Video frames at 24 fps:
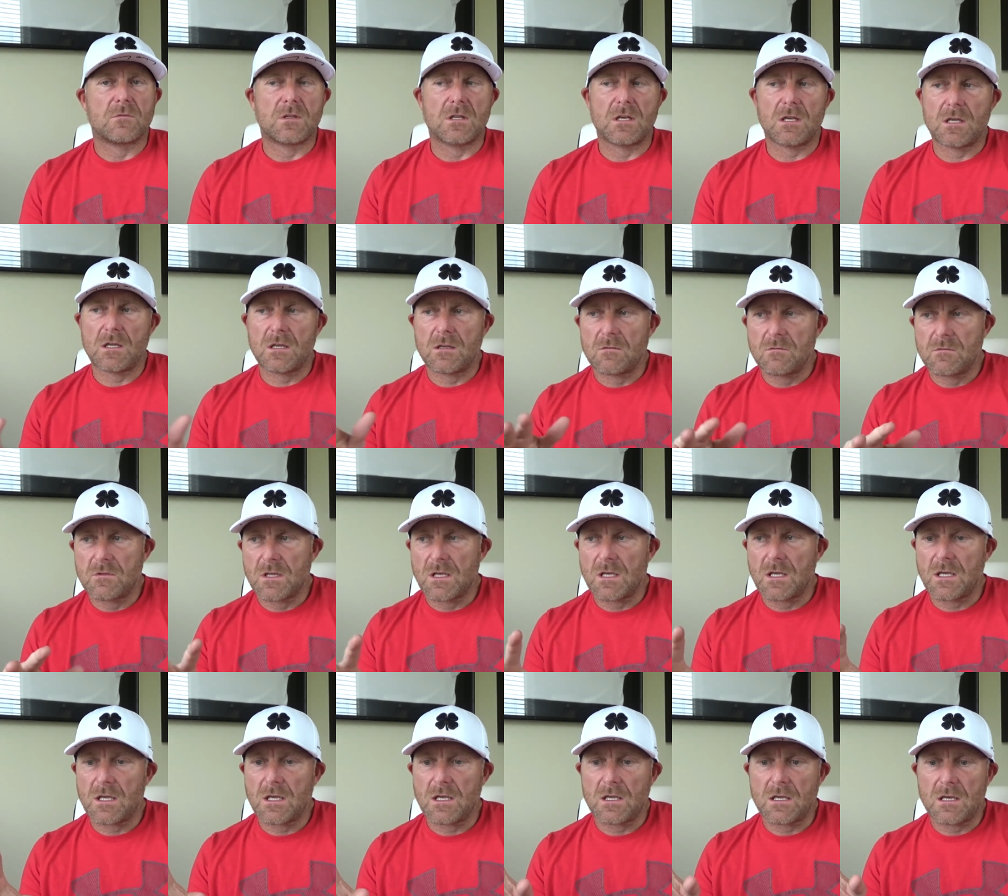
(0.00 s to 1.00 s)
the
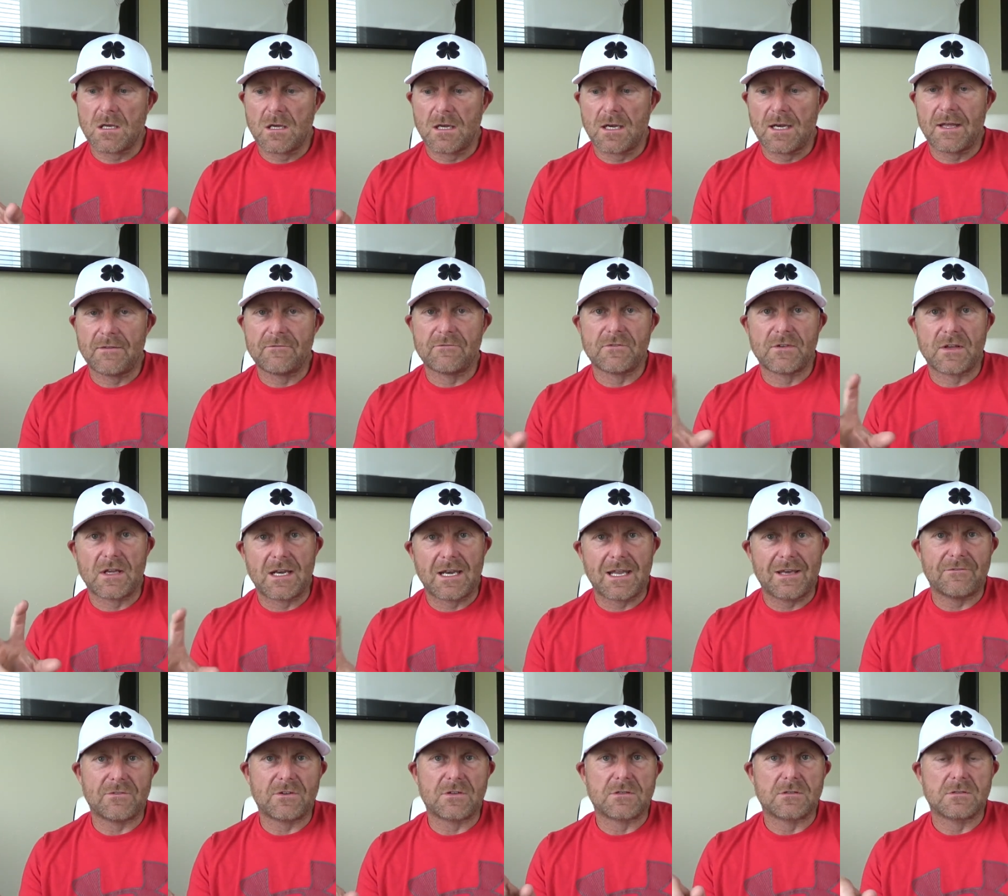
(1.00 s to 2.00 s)

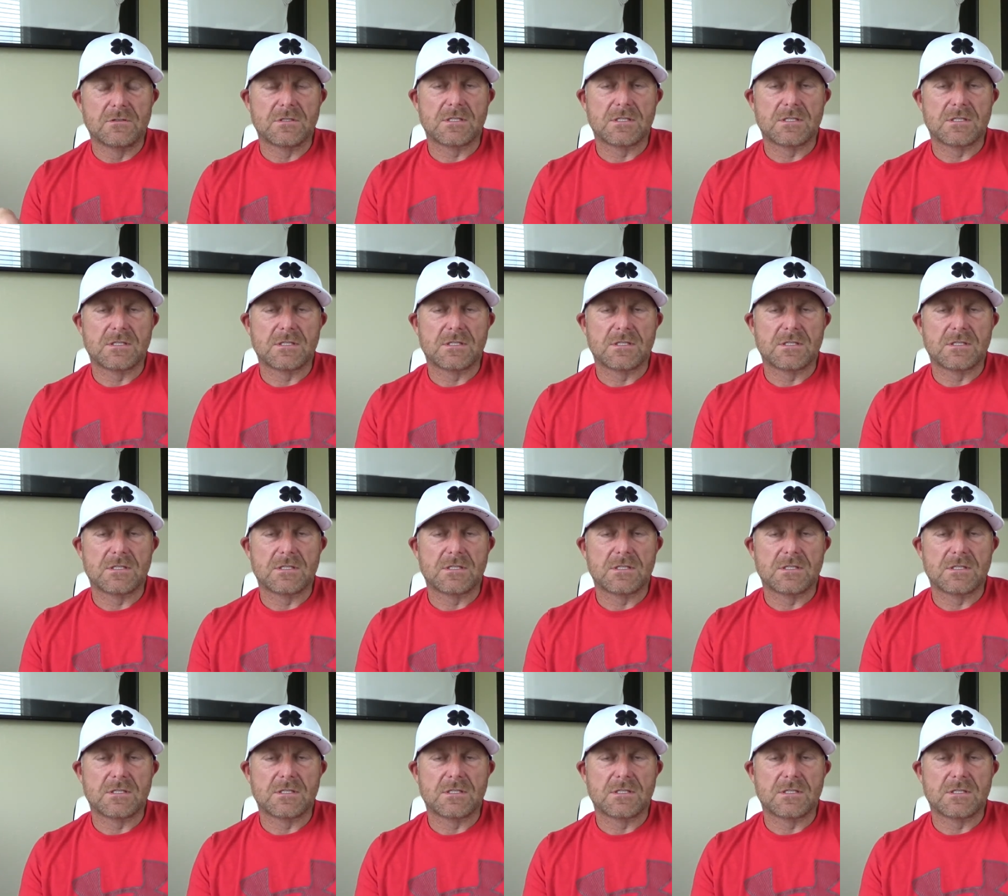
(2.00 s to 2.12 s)
11v11